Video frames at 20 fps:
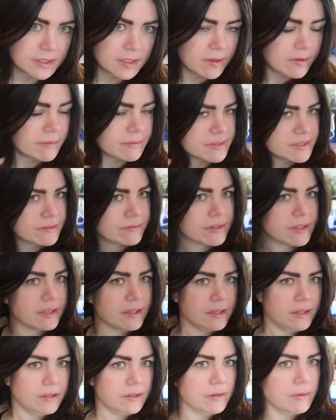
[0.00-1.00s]
it was still really
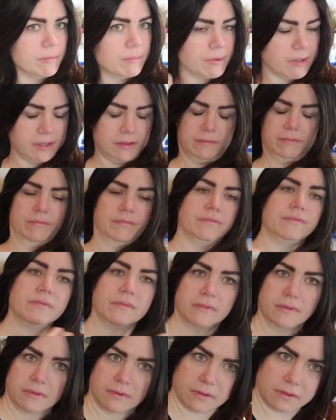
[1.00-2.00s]
cute, but
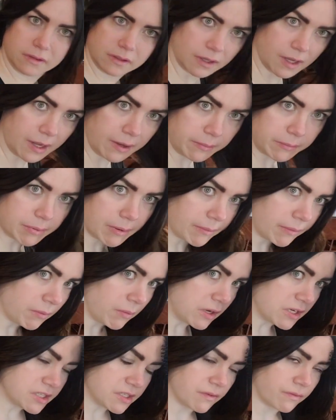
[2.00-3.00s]
I would probably
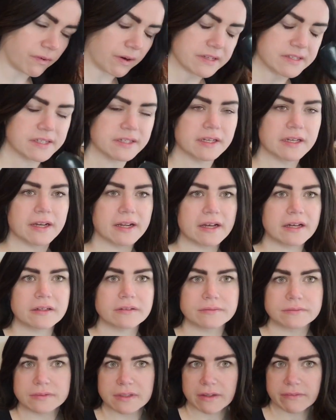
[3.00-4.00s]
wash it before I send it out.
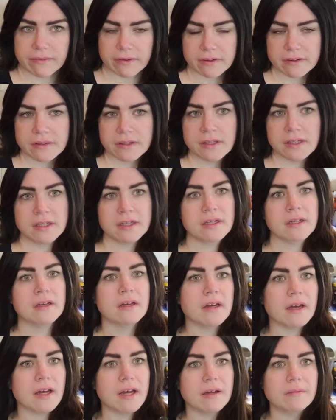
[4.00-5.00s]

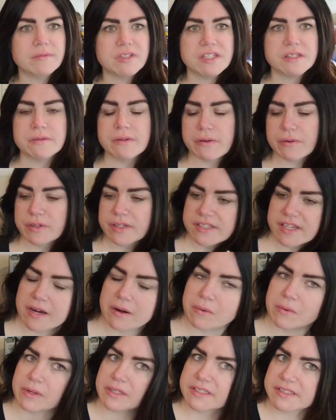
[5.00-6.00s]
Just so, because I
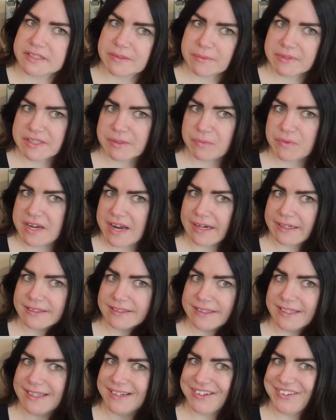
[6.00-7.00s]
don't want someone's neck to
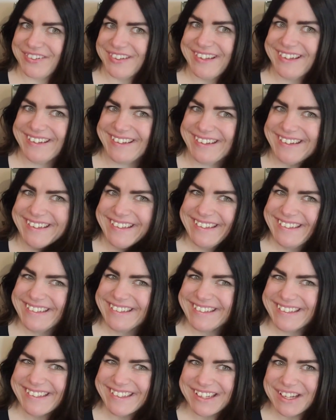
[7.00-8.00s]
get all like
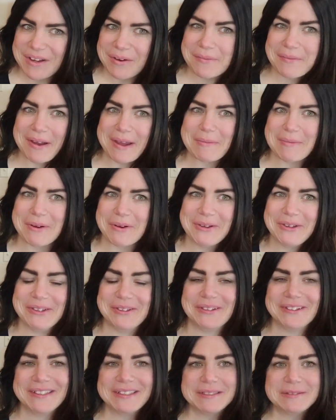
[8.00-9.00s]
rainbow hued.